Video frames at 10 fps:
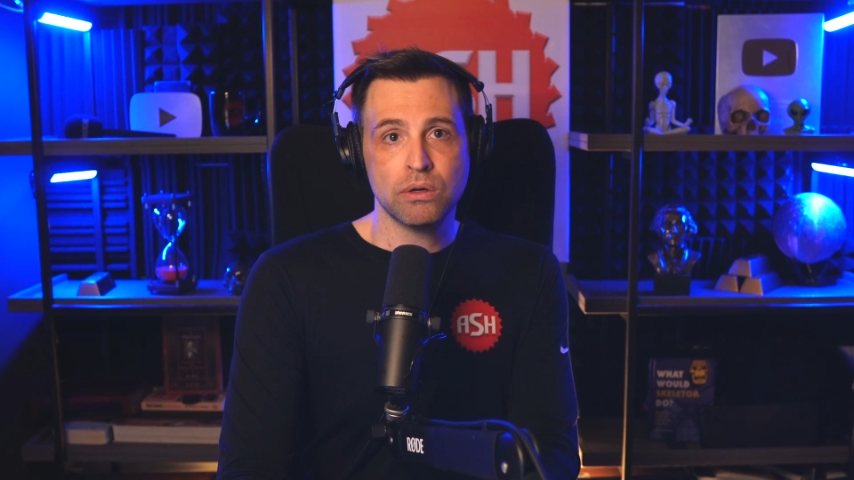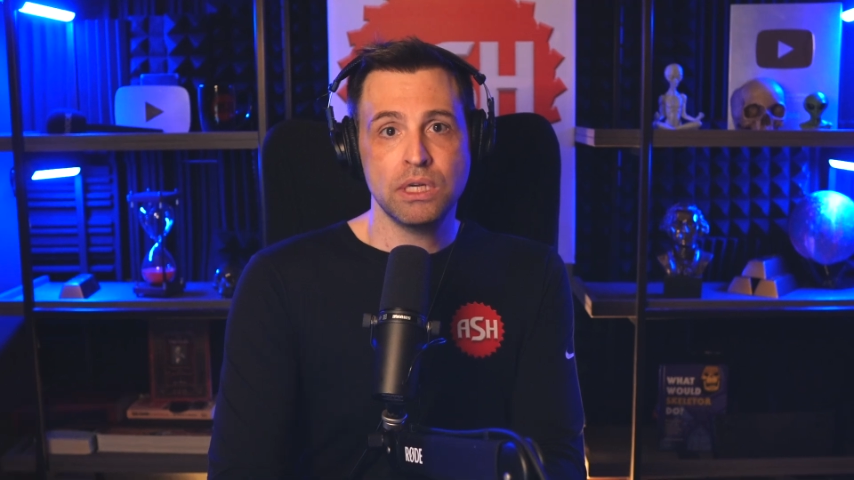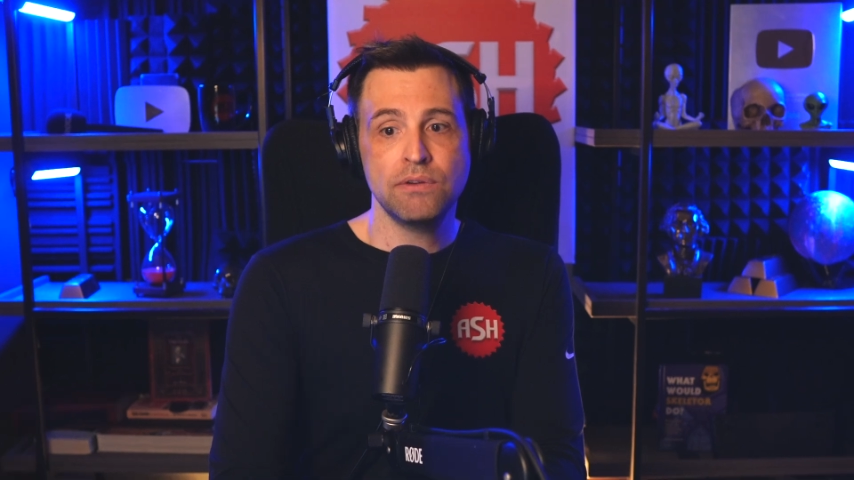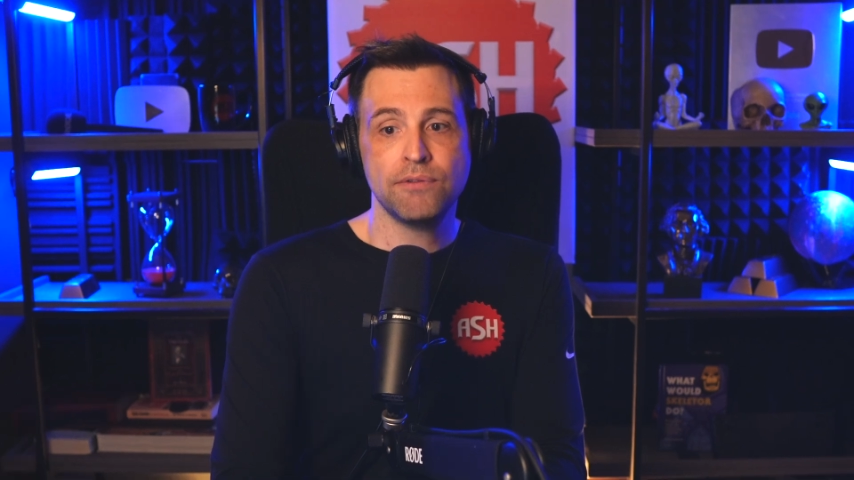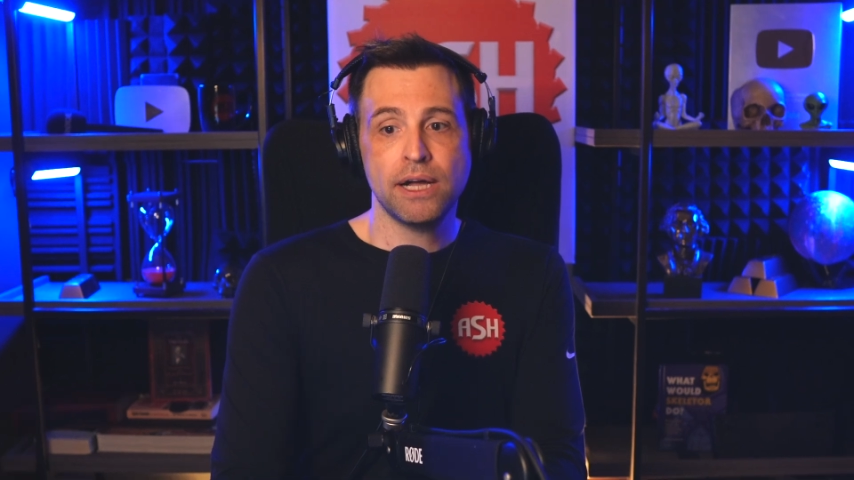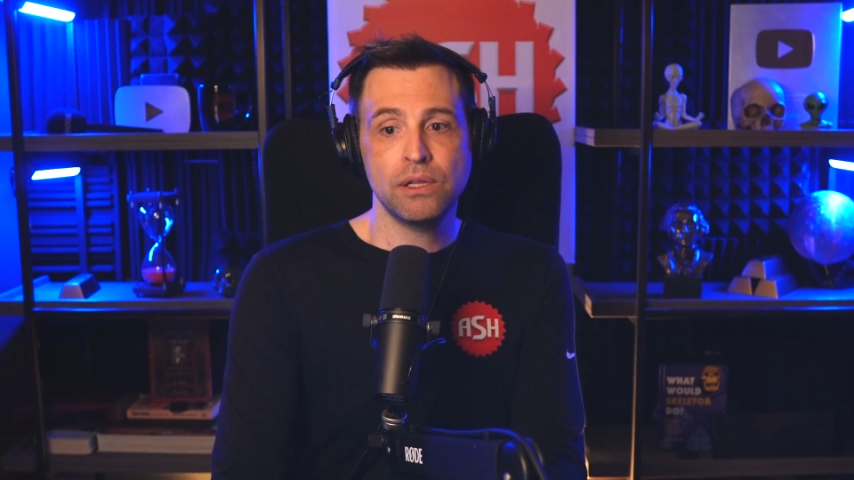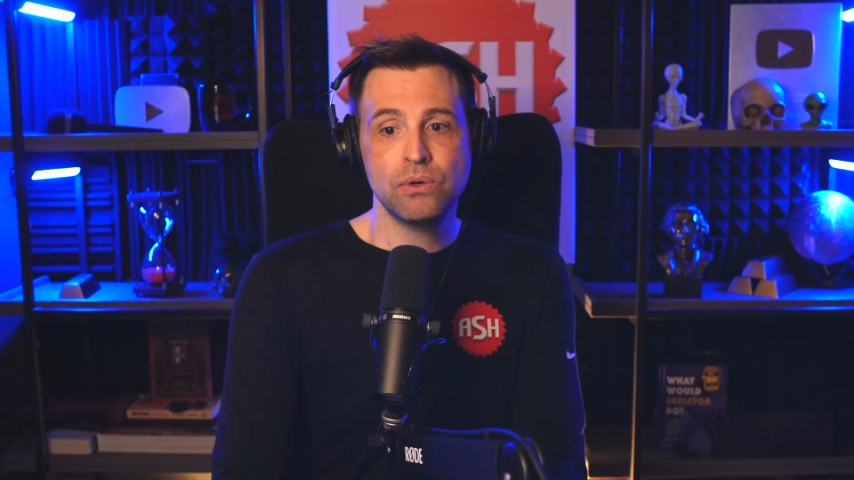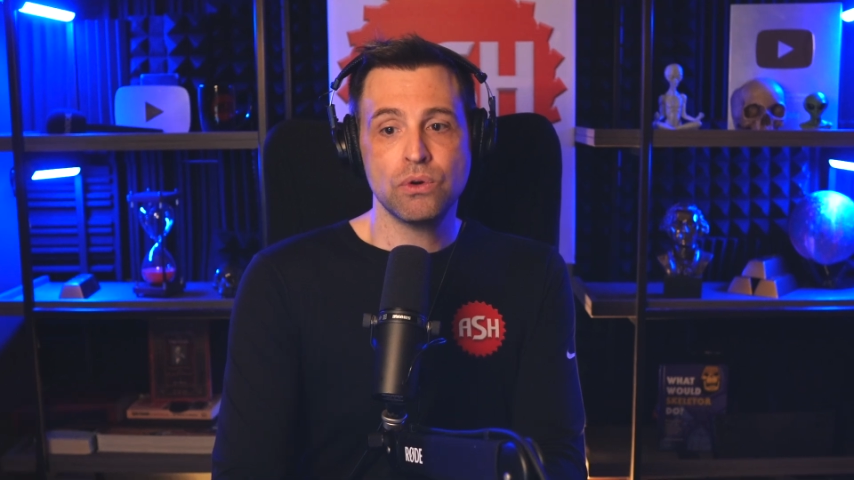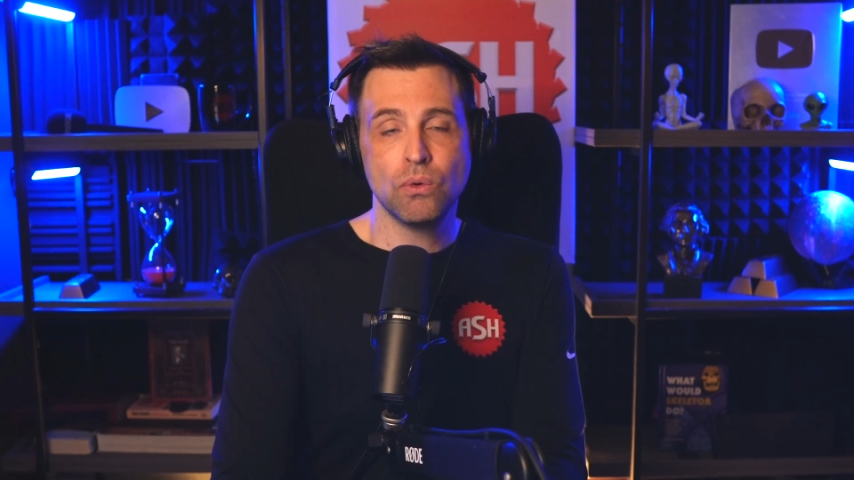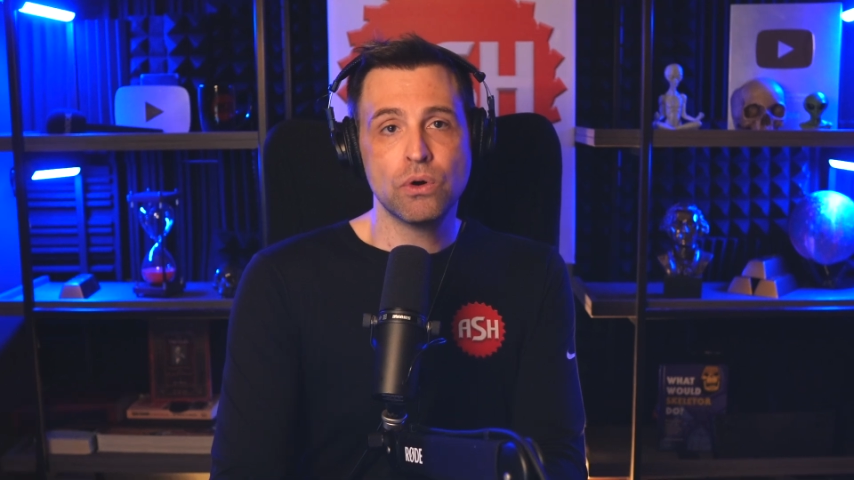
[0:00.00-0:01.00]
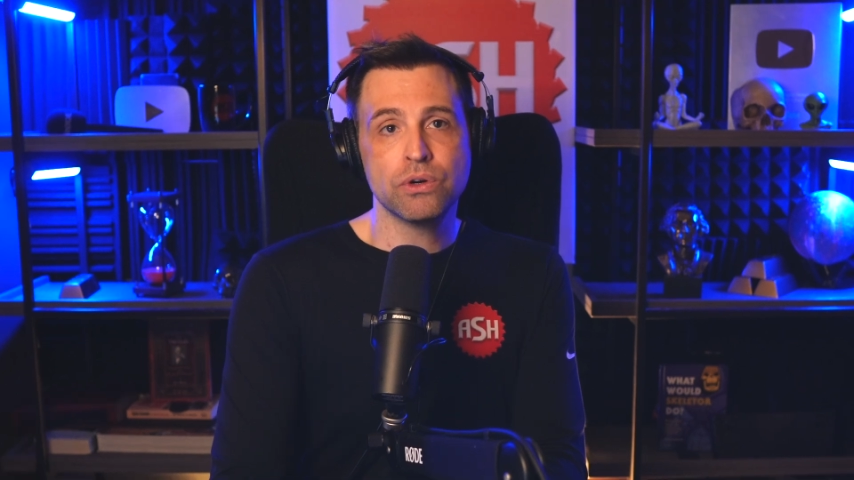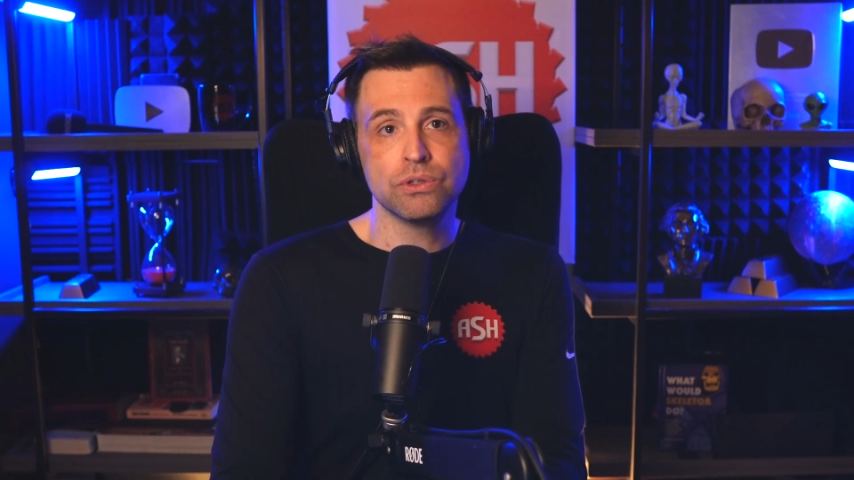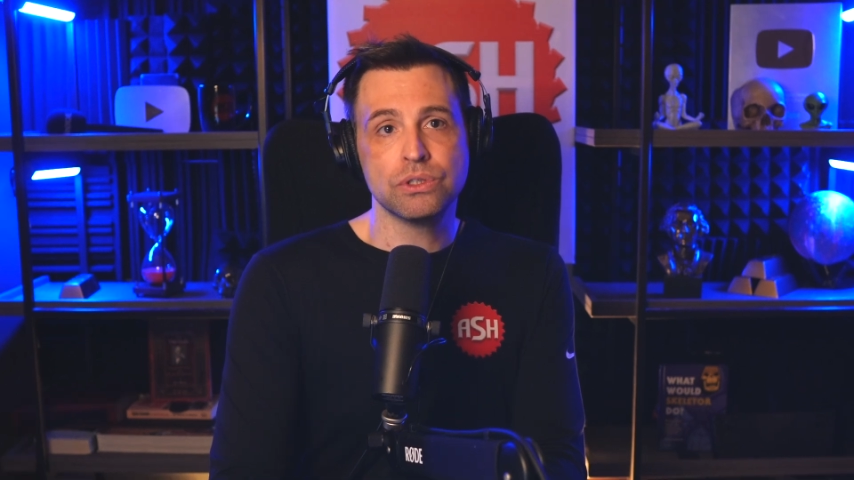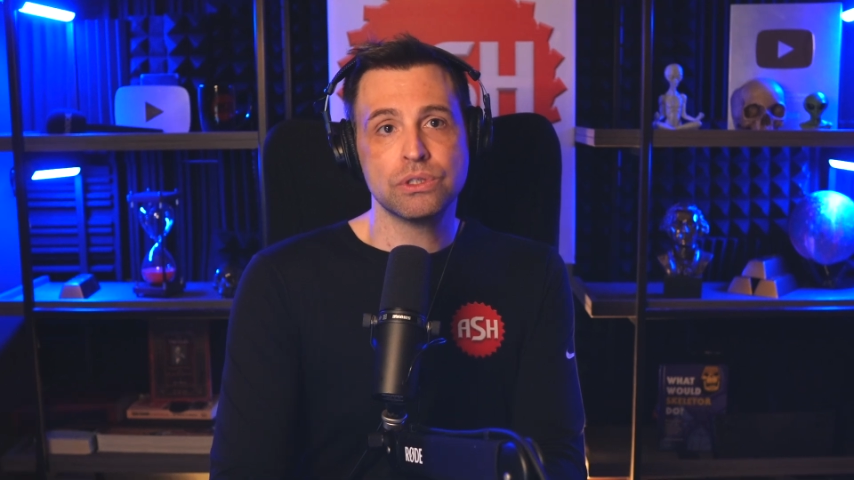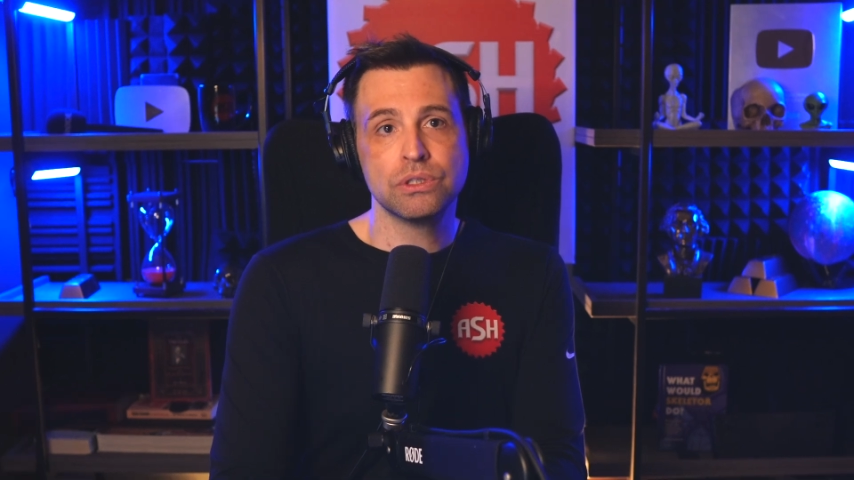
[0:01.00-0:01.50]
He followed
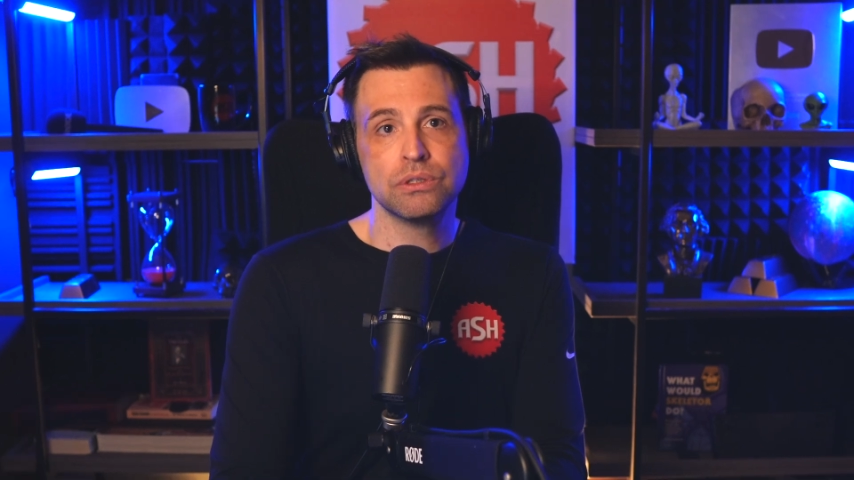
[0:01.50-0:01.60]
orders.